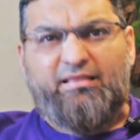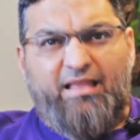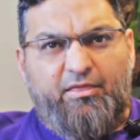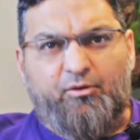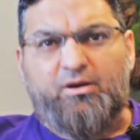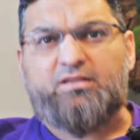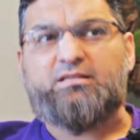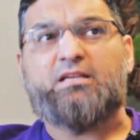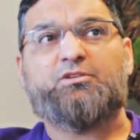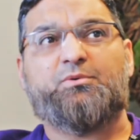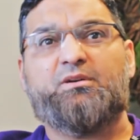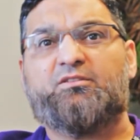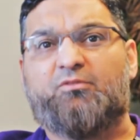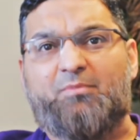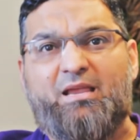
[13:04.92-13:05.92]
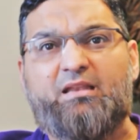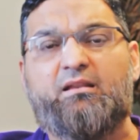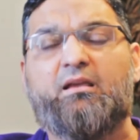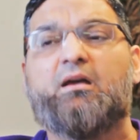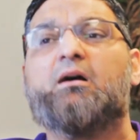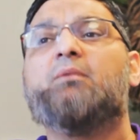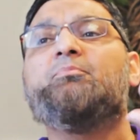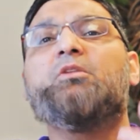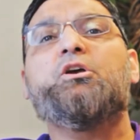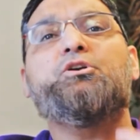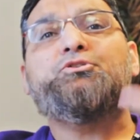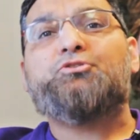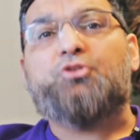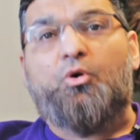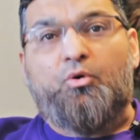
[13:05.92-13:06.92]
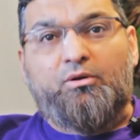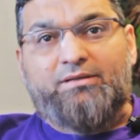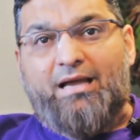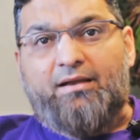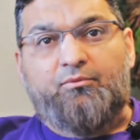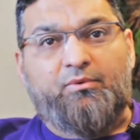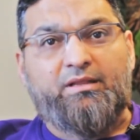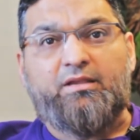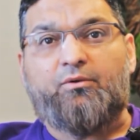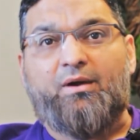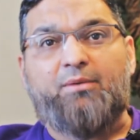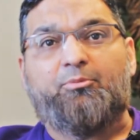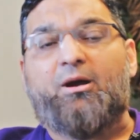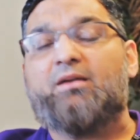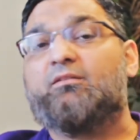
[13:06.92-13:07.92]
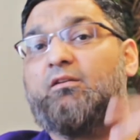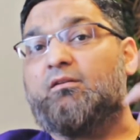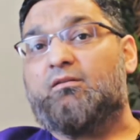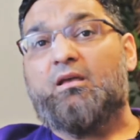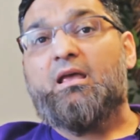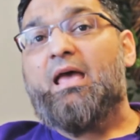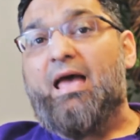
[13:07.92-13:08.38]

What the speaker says: leather accessories from India, sold at really great prices,